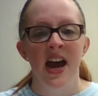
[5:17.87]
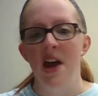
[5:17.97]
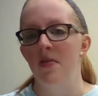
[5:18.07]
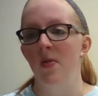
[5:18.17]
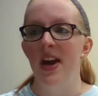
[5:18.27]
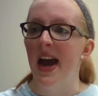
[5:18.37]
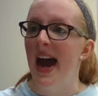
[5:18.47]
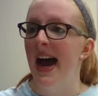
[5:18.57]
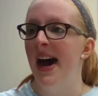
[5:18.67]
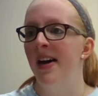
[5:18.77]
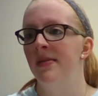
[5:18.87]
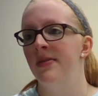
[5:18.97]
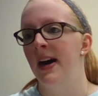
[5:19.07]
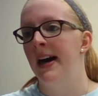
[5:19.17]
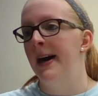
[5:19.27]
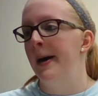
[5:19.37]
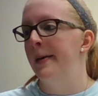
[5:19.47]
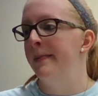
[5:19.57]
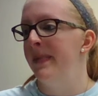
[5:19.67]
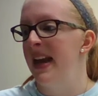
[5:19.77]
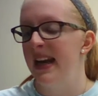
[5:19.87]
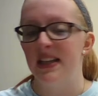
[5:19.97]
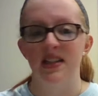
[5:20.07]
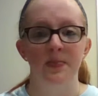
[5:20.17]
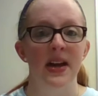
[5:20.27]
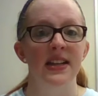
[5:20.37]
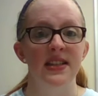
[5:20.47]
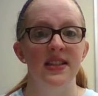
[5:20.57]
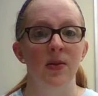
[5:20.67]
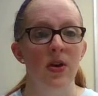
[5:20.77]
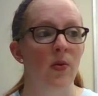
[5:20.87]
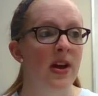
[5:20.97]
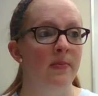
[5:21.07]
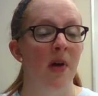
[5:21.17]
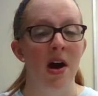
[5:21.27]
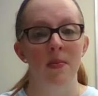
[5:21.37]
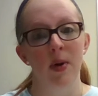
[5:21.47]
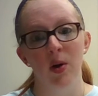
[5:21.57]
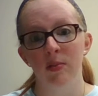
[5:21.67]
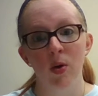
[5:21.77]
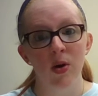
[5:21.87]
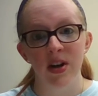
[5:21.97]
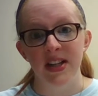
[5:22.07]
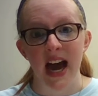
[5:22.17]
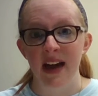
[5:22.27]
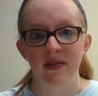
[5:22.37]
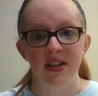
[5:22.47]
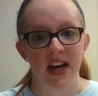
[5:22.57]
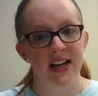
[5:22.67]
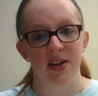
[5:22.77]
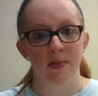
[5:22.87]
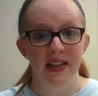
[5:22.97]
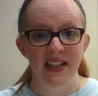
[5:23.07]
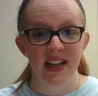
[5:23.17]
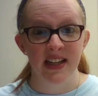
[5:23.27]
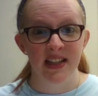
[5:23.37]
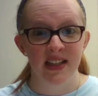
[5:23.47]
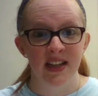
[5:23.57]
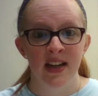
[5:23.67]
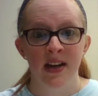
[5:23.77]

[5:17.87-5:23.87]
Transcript: if we have an expense that we went and bought a billboard to advertise our business,